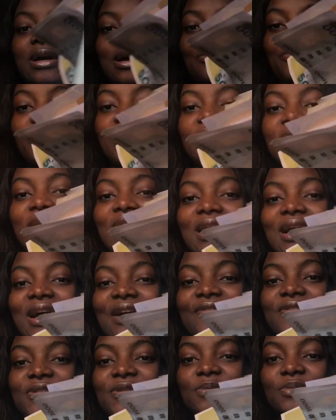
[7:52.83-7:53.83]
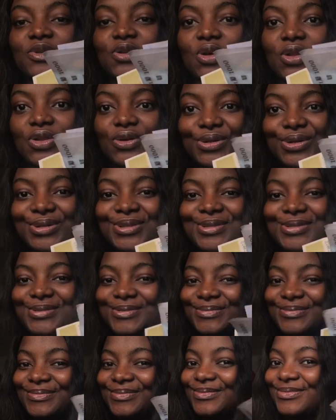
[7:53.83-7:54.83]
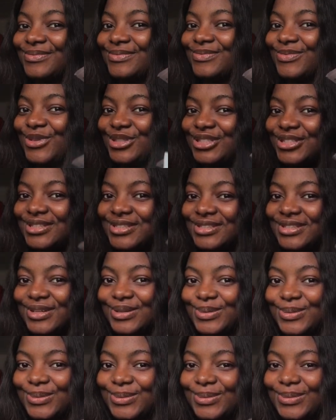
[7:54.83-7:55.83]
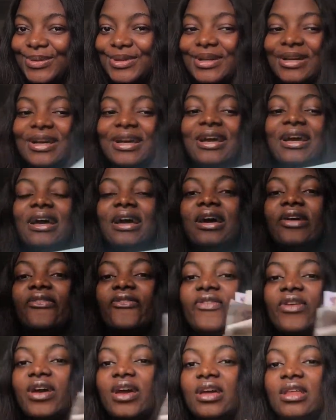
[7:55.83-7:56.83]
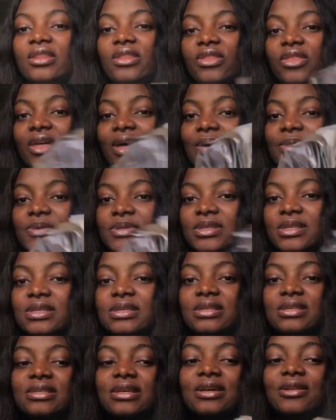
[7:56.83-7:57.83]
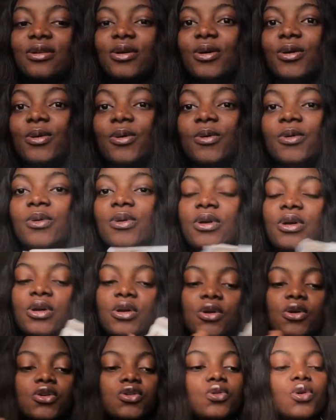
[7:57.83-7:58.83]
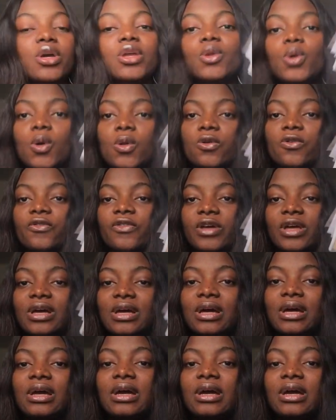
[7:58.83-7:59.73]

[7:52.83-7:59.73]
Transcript: Frankly, I have some dollars, which is cool and then thousands and all so in all that,